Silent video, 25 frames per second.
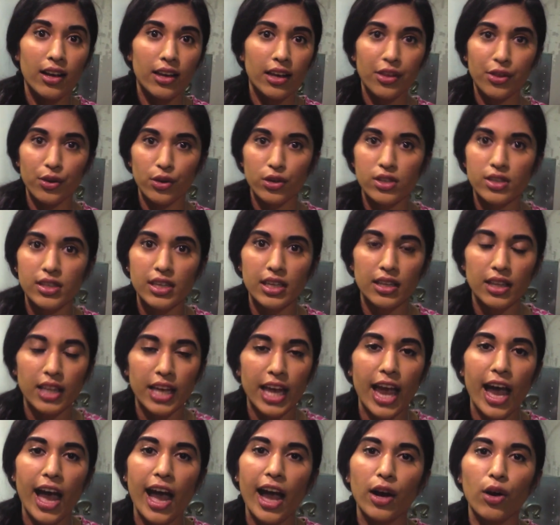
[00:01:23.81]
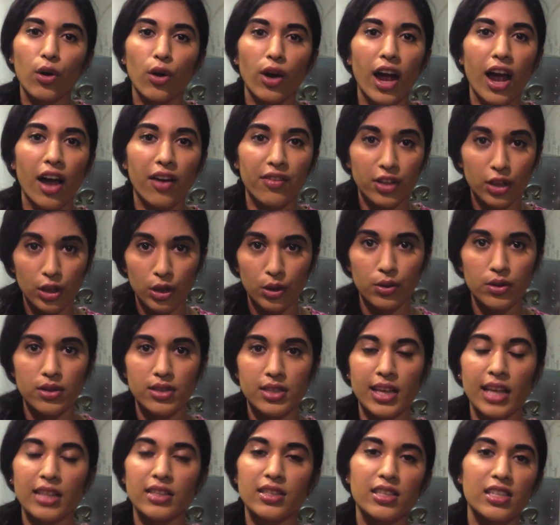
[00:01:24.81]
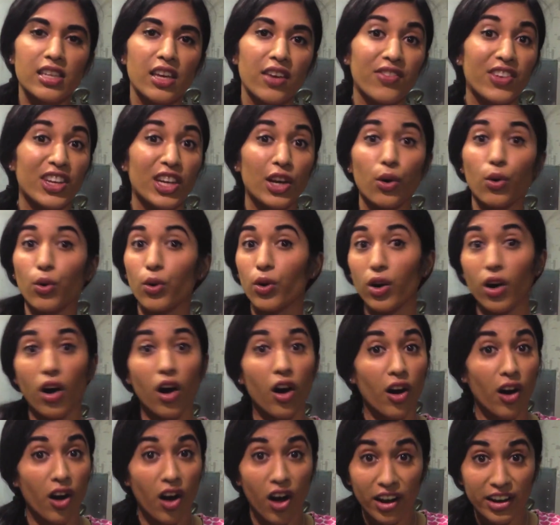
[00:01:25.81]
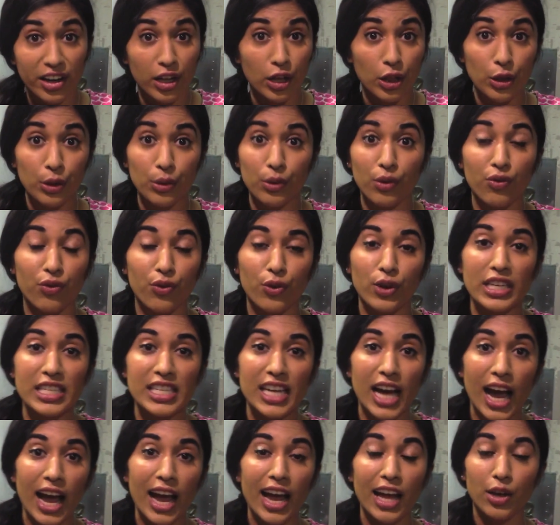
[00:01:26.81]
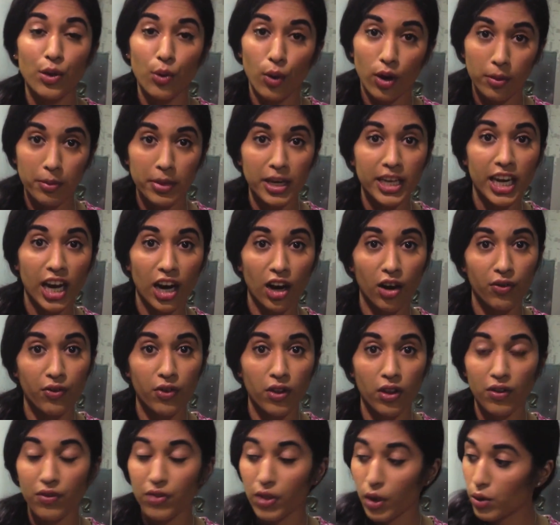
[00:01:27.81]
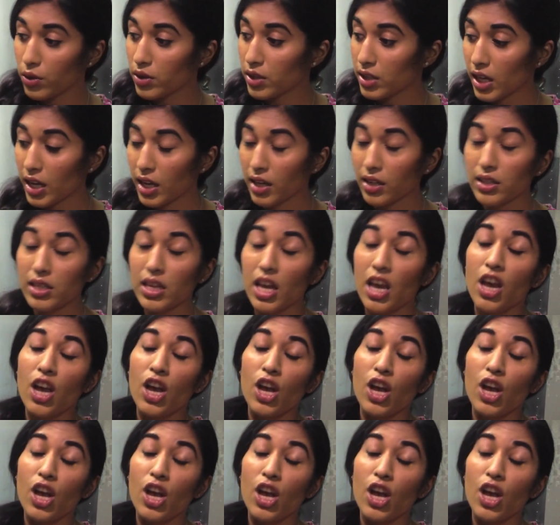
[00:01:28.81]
either celiac or have a gluten sensitivity or are on a gluten-free diet, you want to be careful of those things.